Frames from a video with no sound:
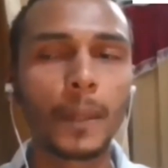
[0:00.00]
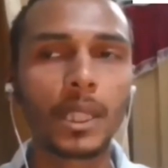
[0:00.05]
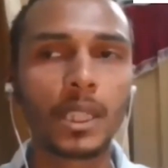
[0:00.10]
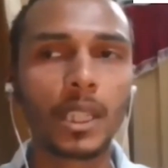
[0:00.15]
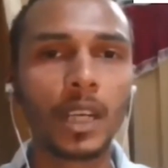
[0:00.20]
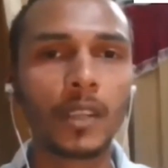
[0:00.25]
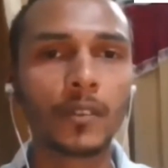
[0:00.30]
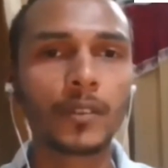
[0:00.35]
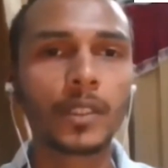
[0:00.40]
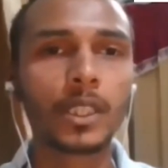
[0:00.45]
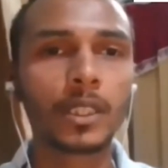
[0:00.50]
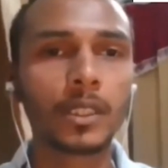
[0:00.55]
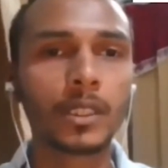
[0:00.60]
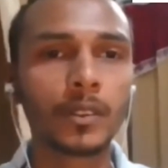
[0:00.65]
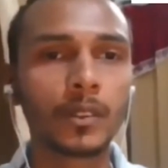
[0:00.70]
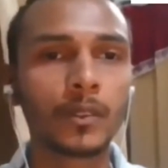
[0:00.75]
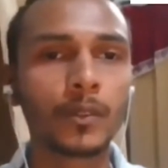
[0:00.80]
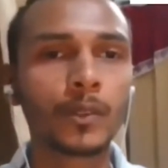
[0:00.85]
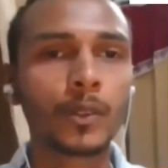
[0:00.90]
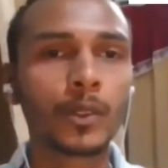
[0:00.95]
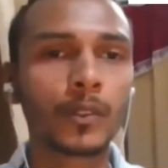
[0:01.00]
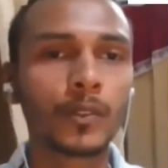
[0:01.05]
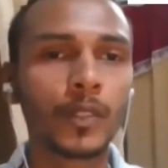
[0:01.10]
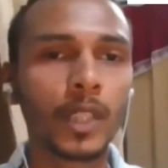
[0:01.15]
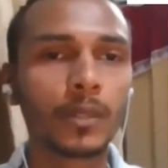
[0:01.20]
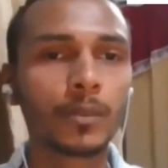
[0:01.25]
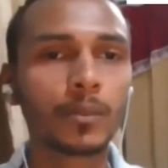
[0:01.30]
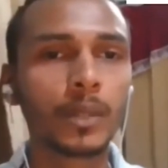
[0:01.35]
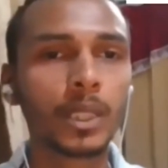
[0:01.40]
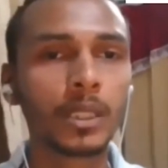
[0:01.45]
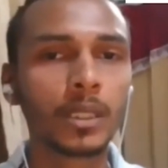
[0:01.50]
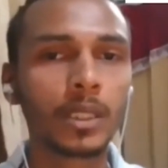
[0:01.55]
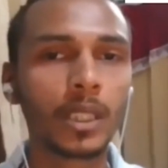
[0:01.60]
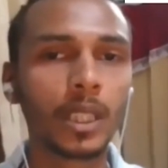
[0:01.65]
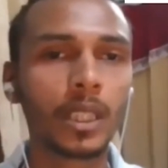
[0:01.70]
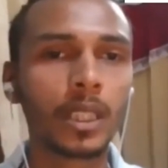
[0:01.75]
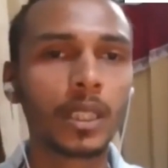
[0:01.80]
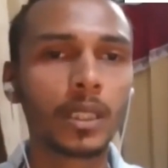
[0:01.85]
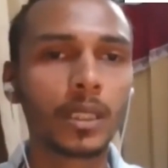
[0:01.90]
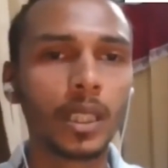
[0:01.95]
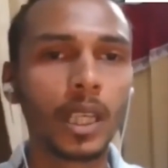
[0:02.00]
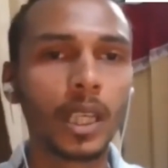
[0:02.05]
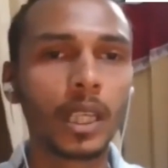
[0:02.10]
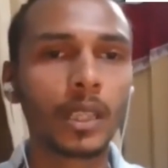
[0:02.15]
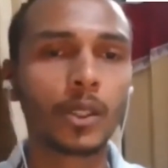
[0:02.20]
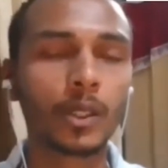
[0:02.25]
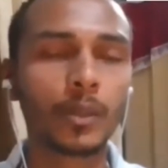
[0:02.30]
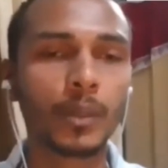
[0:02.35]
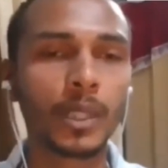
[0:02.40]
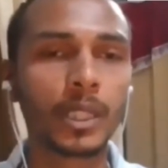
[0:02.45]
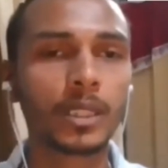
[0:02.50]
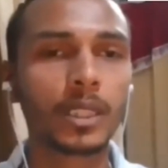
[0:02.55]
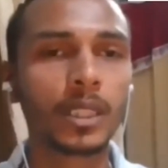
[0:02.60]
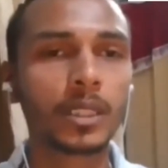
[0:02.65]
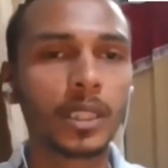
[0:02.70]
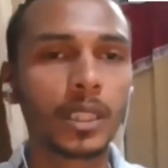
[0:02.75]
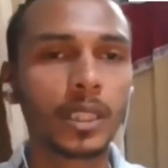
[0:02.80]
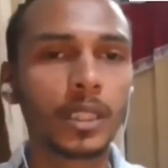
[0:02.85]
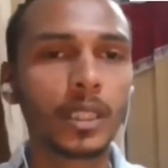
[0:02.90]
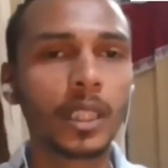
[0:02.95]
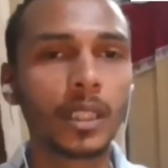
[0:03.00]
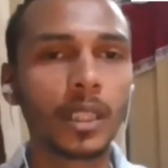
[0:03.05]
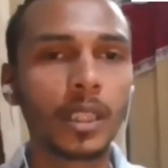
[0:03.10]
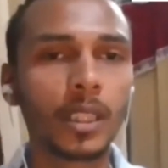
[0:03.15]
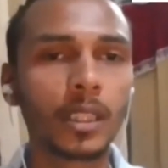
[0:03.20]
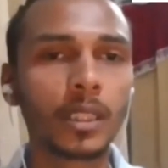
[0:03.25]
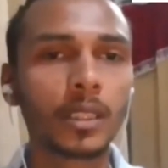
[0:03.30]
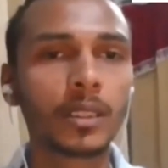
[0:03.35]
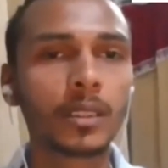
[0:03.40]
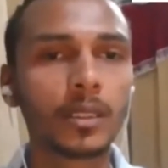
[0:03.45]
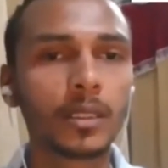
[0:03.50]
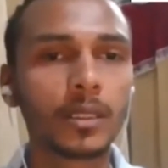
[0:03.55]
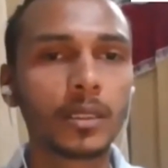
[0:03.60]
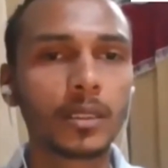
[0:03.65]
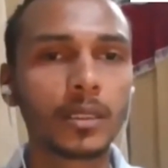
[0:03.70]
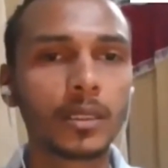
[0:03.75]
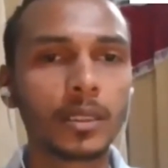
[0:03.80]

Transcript: But after 4-5 months, I got my chance and I cleared.